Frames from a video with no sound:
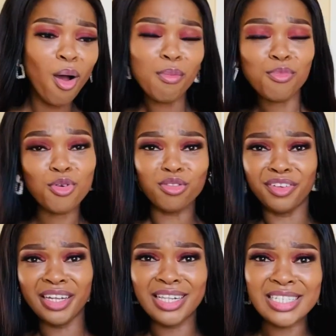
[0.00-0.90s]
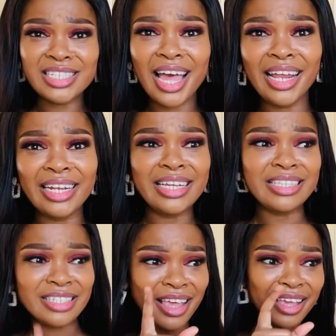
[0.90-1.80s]
moving in
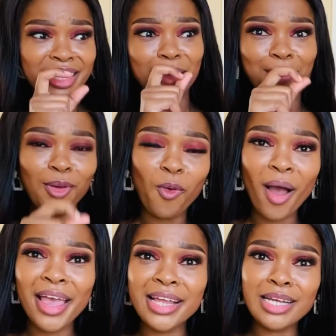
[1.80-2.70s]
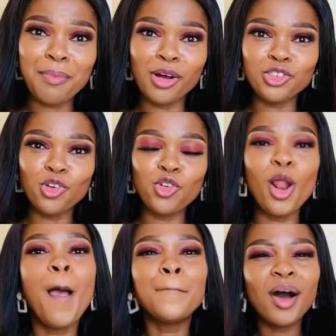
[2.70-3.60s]
silence, keeping quiet about ndodo,
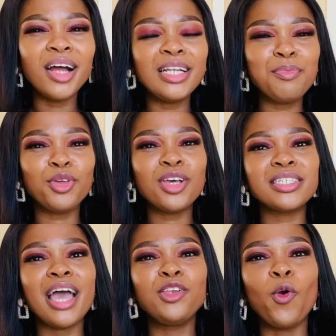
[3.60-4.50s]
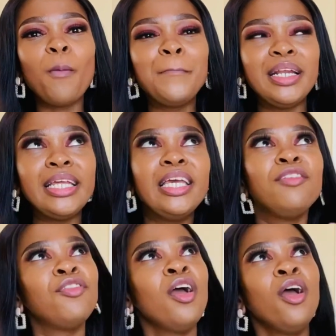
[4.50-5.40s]
partly because I don't
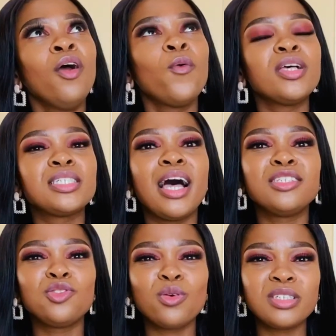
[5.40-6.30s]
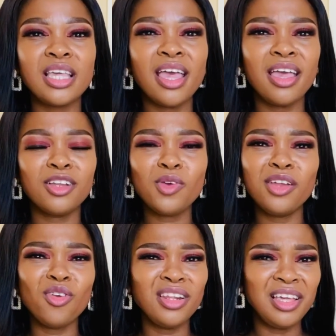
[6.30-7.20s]
believe
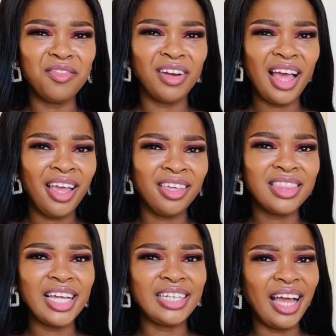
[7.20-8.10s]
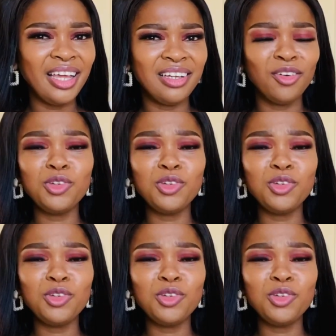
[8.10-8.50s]
evil eye, third eye,